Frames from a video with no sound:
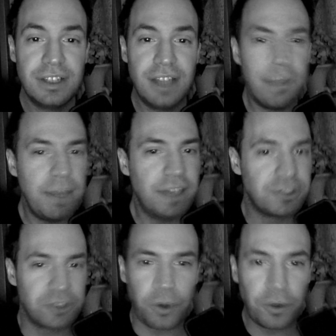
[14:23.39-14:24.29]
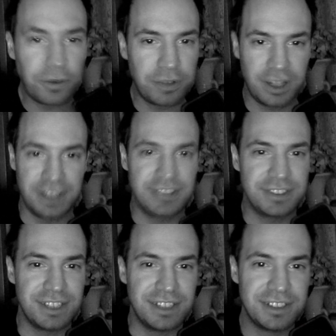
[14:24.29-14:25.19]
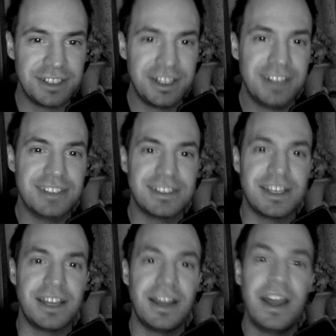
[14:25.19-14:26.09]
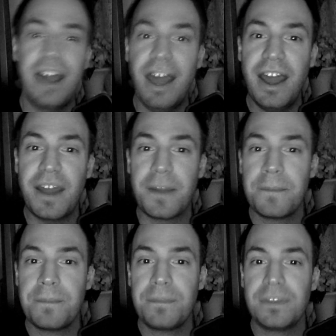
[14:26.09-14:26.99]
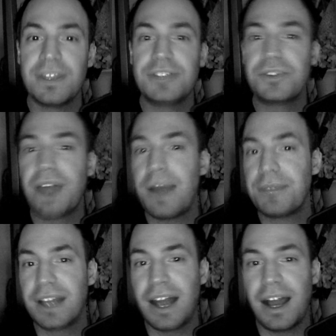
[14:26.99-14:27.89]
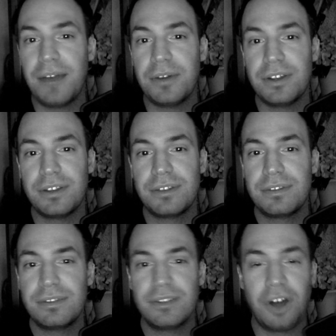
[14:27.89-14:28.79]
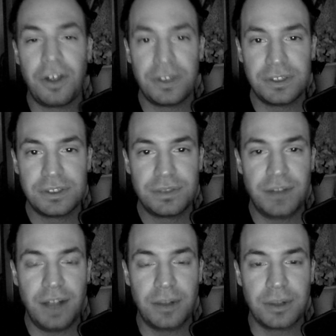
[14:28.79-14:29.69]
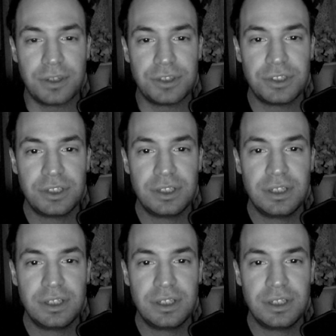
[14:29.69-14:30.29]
It makes total fucking sense to say, hey, let's grab the guy with all these followers.